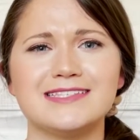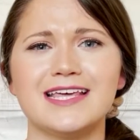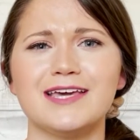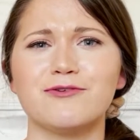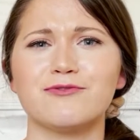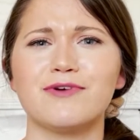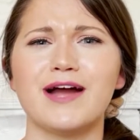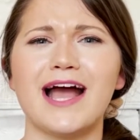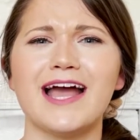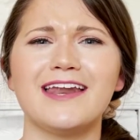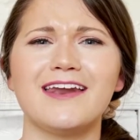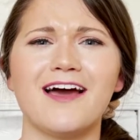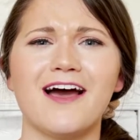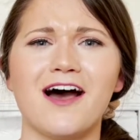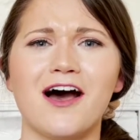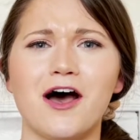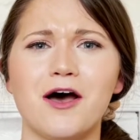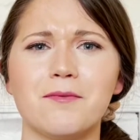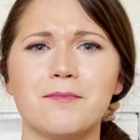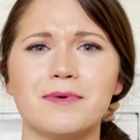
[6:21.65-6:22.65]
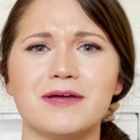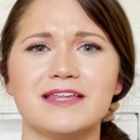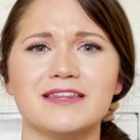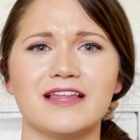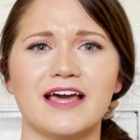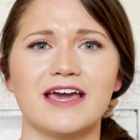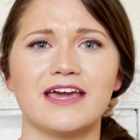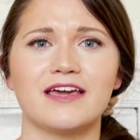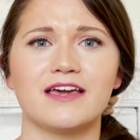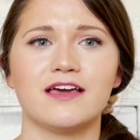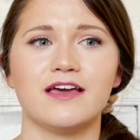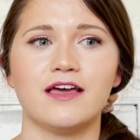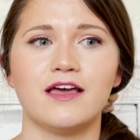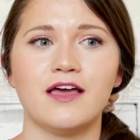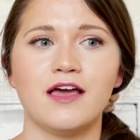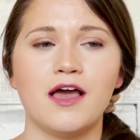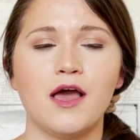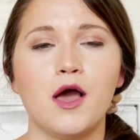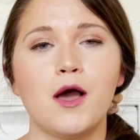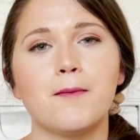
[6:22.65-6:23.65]
they ride up and like
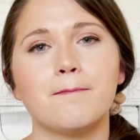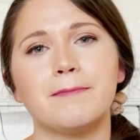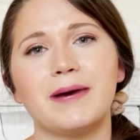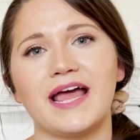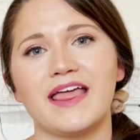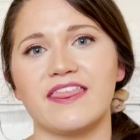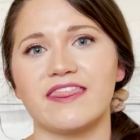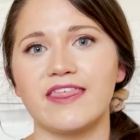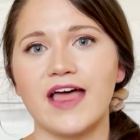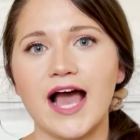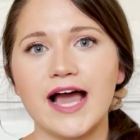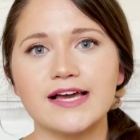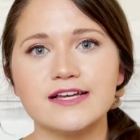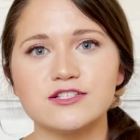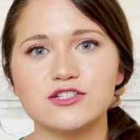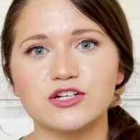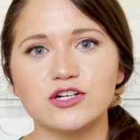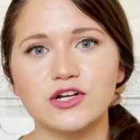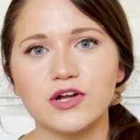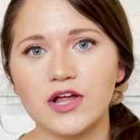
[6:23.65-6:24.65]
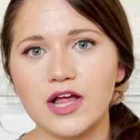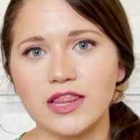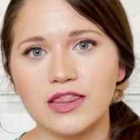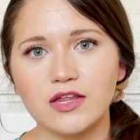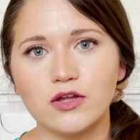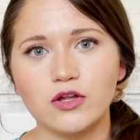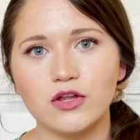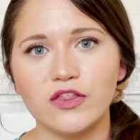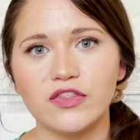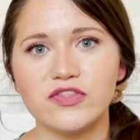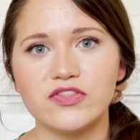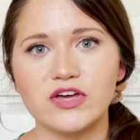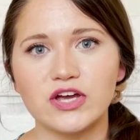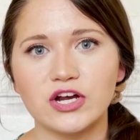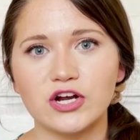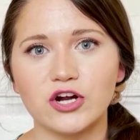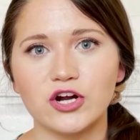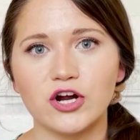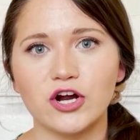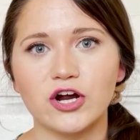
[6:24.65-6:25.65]
my thighs are a little
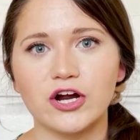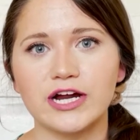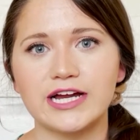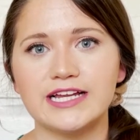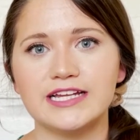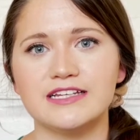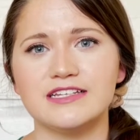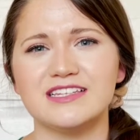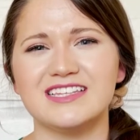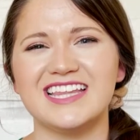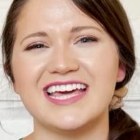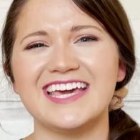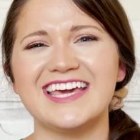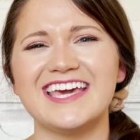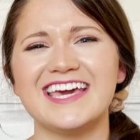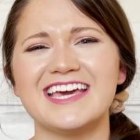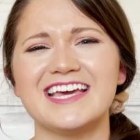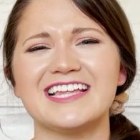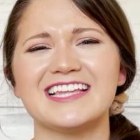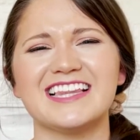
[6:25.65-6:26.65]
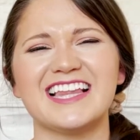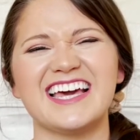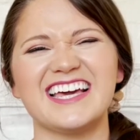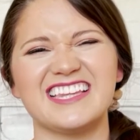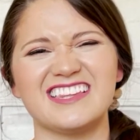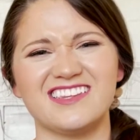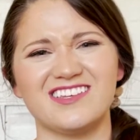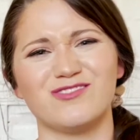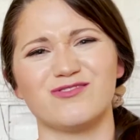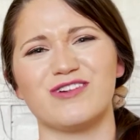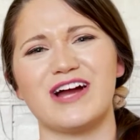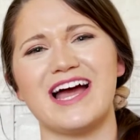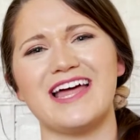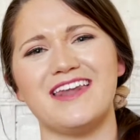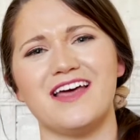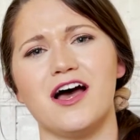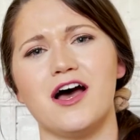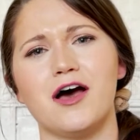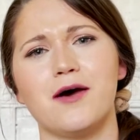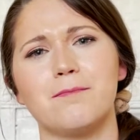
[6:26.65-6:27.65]
thicker and they get like, they ride
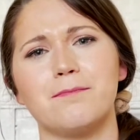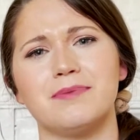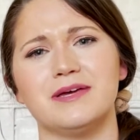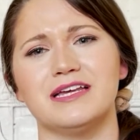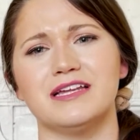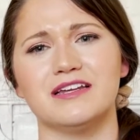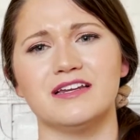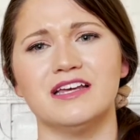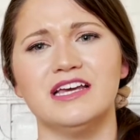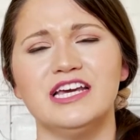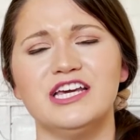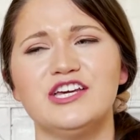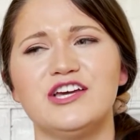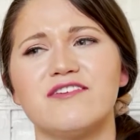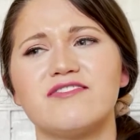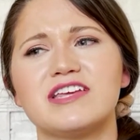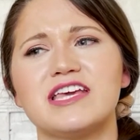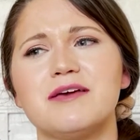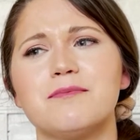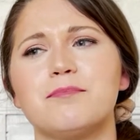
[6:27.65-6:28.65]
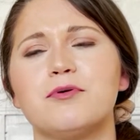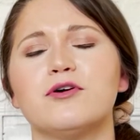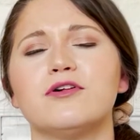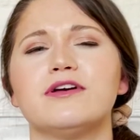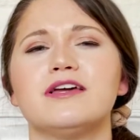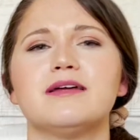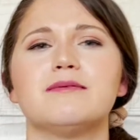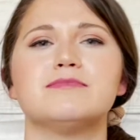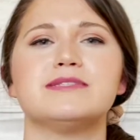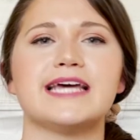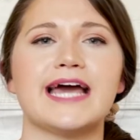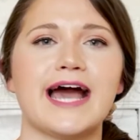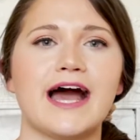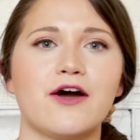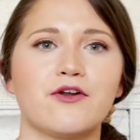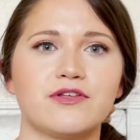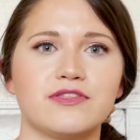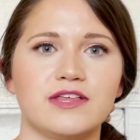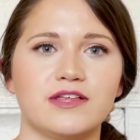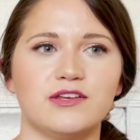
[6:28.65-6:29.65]
up and you have to keep pulling them
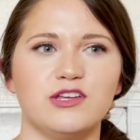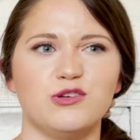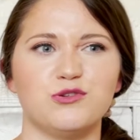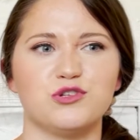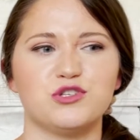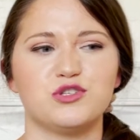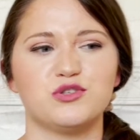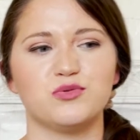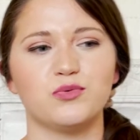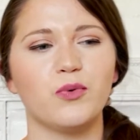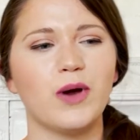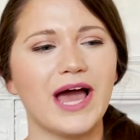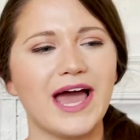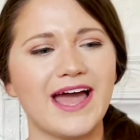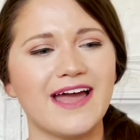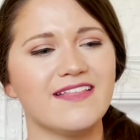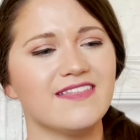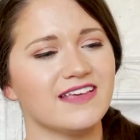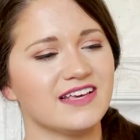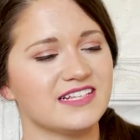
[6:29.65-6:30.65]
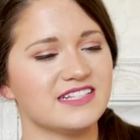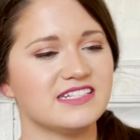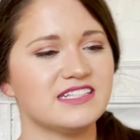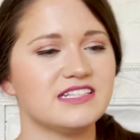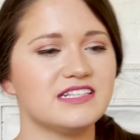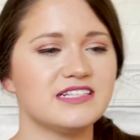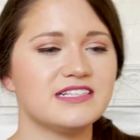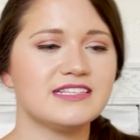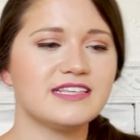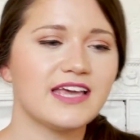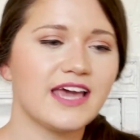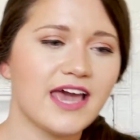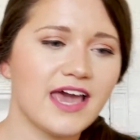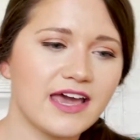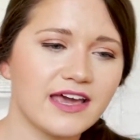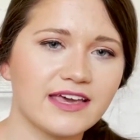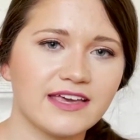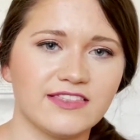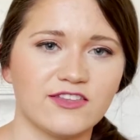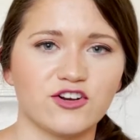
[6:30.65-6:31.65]
down, and then you sweat and they
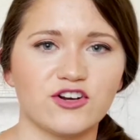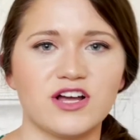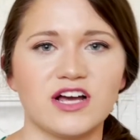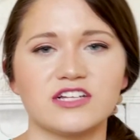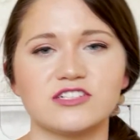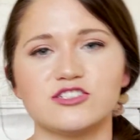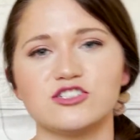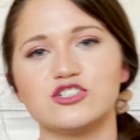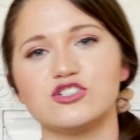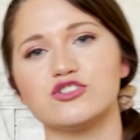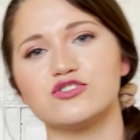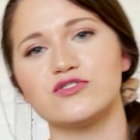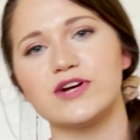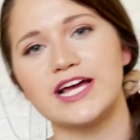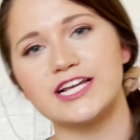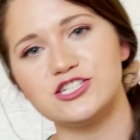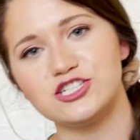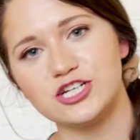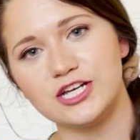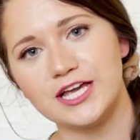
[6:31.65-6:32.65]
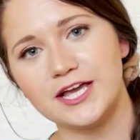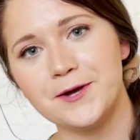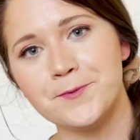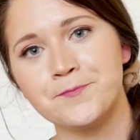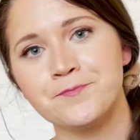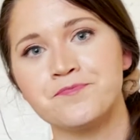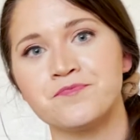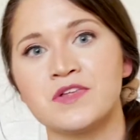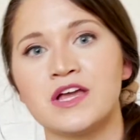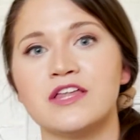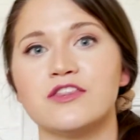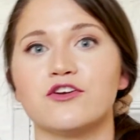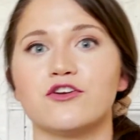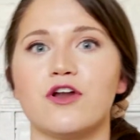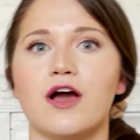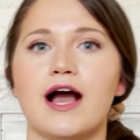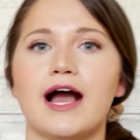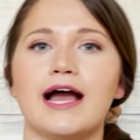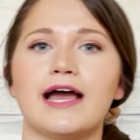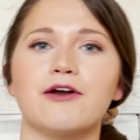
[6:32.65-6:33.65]
stick and they're not stretchy, they're
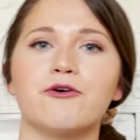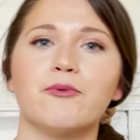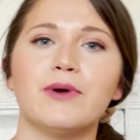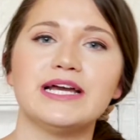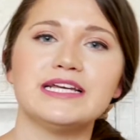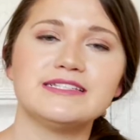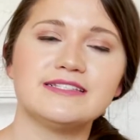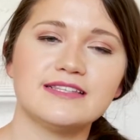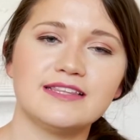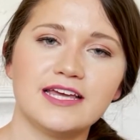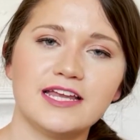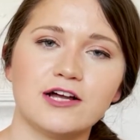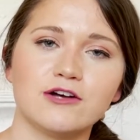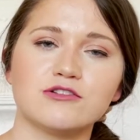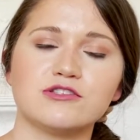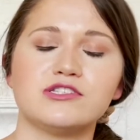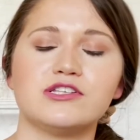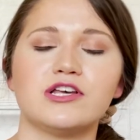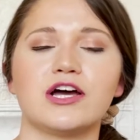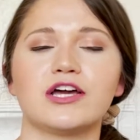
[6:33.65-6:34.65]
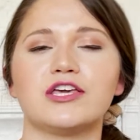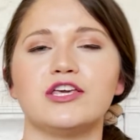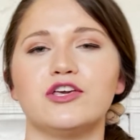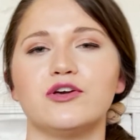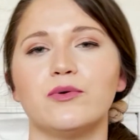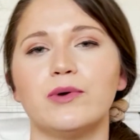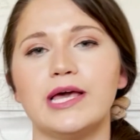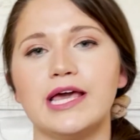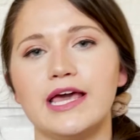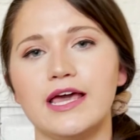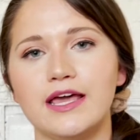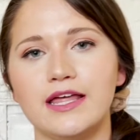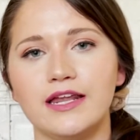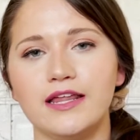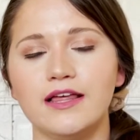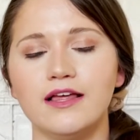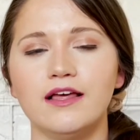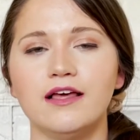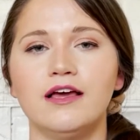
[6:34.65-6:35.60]
not high-waisted, they don't suck you in,